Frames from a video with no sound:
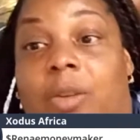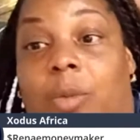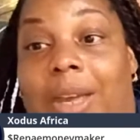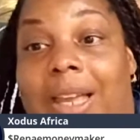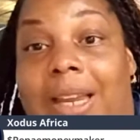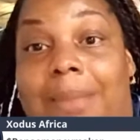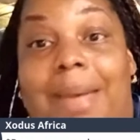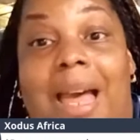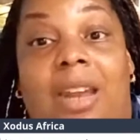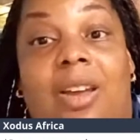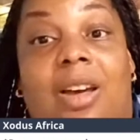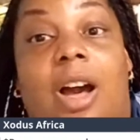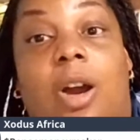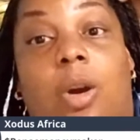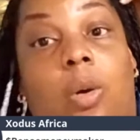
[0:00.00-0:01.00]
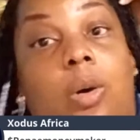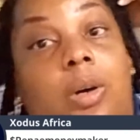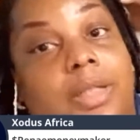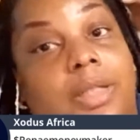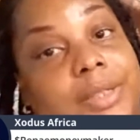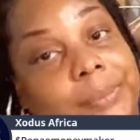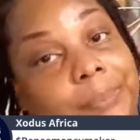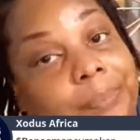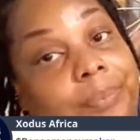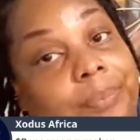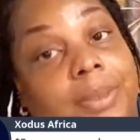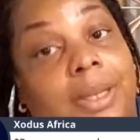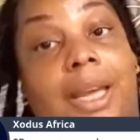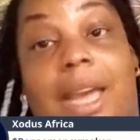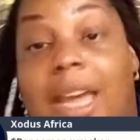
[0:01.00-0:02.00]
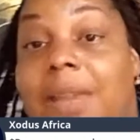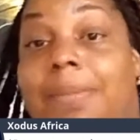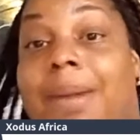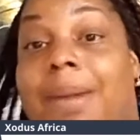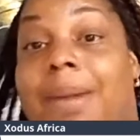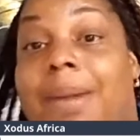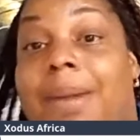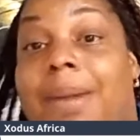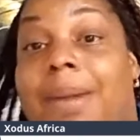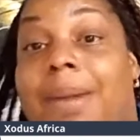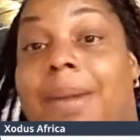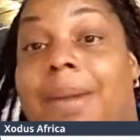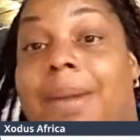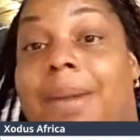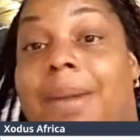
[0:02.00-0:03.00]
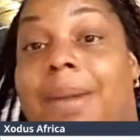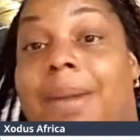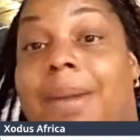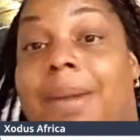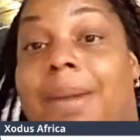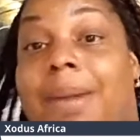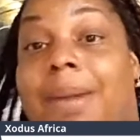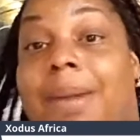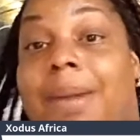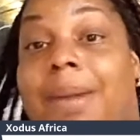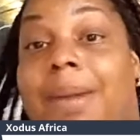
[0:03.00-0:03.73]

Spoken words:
Will, now look at goat. Anybody else? I need a goat.